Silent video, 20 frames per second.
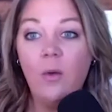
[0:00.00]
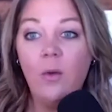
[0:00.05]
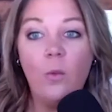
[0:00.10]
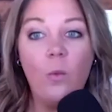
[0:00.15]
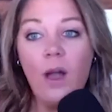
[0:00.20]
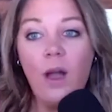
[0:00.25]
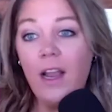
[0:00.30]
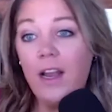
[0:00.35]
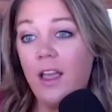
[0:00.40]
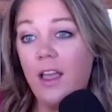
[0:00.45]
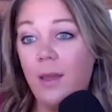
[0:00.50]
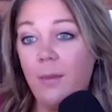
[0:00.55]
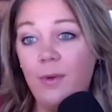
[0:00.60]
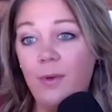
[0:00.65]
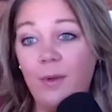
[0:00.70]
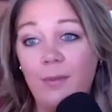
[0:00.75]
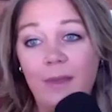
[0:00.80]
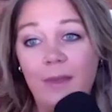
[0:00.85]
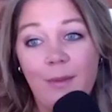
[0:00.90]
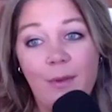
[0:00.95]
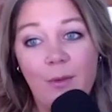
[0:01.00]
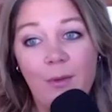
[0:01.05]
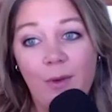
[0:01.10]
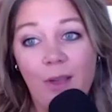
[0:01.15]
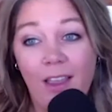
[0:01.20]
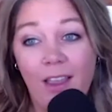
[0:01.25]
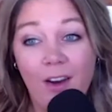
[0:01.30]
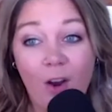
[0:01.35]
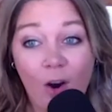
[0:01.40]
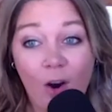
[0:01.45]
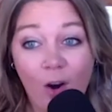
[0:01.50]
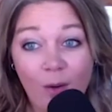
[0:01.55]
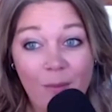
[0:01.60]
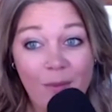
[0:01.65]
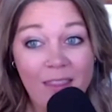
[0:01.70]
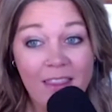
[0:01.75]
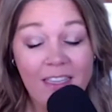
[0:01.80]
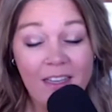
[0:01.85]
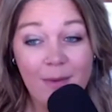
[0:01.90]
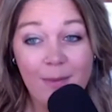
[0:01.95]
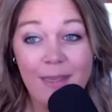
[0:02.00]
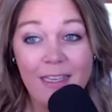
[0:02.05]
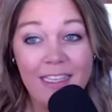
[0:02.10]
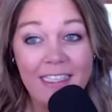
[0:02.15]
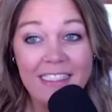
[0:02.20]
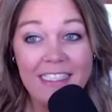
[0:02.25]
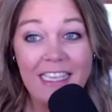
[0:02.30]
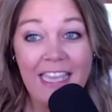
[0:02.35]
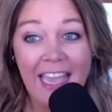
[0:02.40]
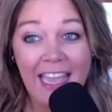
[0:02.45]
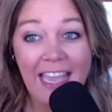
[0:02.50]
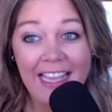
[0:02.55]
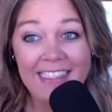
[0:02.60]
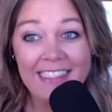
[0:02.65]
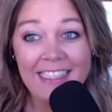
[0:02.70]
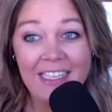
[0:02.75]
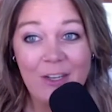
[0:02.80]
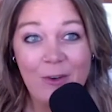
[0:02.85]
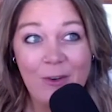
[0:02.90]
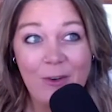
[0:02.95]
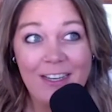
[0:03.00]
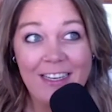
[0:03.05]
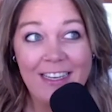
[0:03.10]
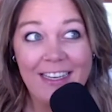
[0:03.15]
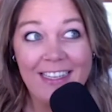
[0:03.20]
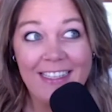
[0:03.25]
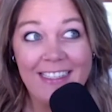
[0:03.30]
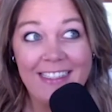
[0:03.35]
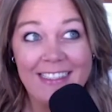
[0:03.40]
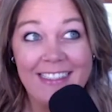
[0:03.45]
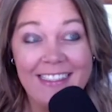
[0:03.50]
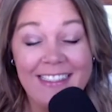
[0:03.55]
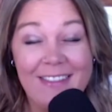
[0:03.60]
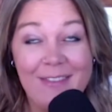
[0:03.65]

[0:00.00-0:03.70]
why not put maybe ryan hartman there because he has that grittiness